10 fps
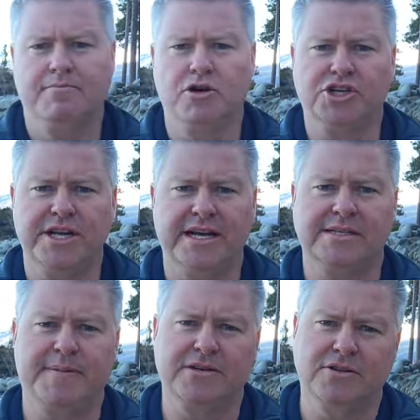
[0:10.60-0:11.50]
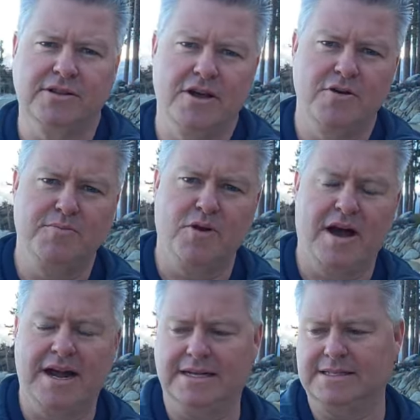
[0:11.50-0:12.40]
pushing a special loan
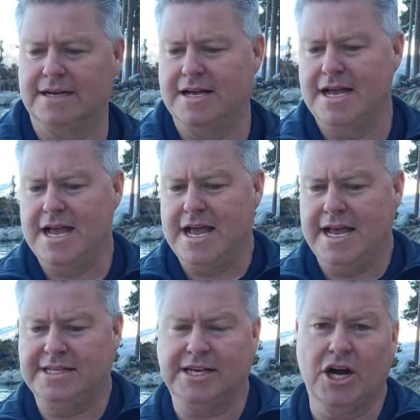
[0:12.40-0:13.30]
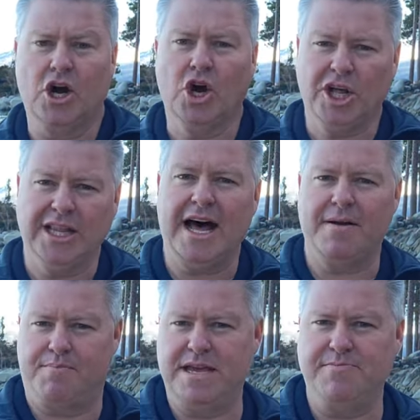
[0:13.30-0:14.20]
product. It's gonna hurt a lot
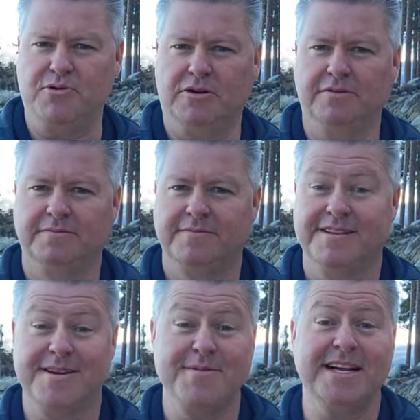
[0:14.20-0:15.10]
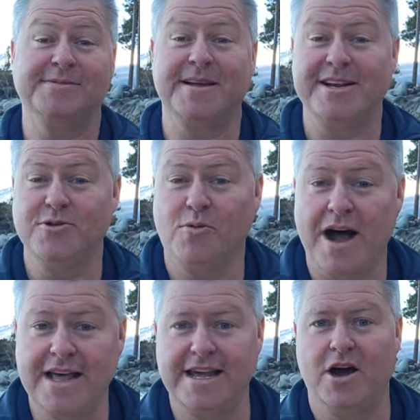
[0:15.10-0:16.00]
of people. And I'm gonna to explain to you
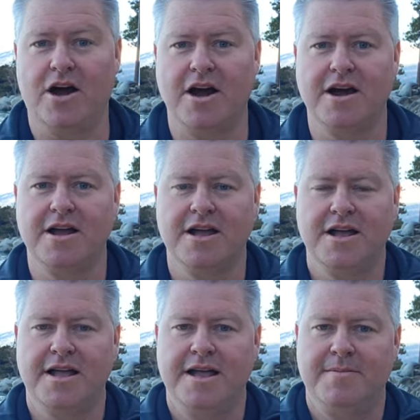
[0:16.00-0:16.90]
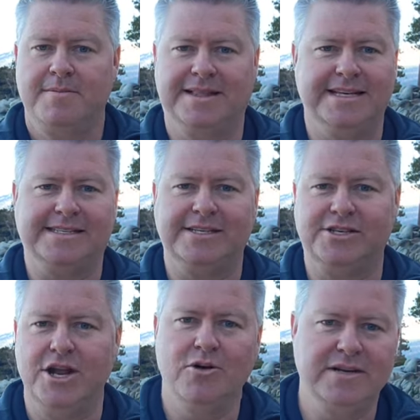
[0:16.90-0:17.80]
why they are. But this
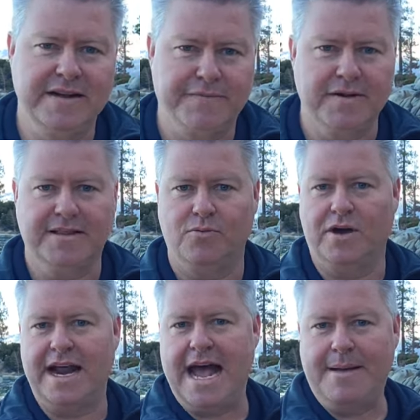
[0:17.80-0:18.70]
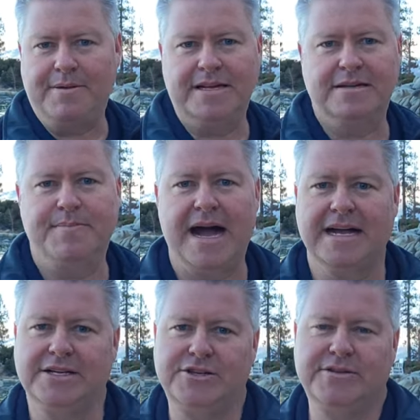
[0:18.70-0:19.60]
is no different than what happened
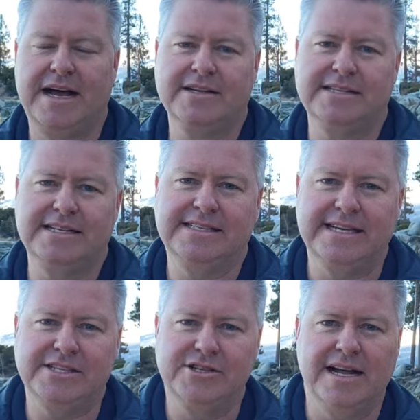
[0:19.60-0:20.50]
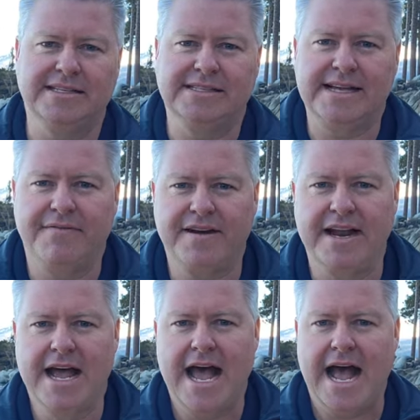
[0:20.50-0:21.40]
back in 2006, 2007,
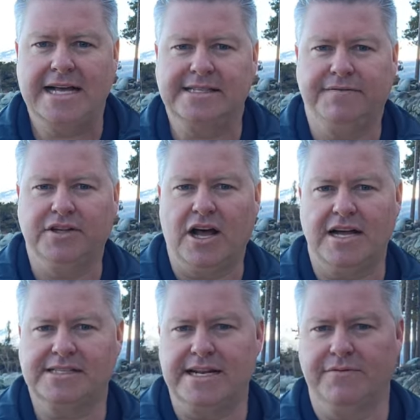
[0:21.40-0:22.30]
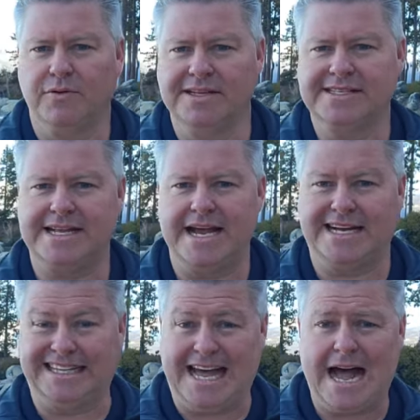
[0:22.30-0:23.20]
as the velocity of real estate
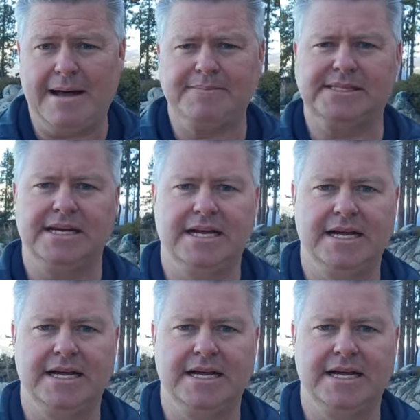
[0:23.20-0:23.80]
collapsed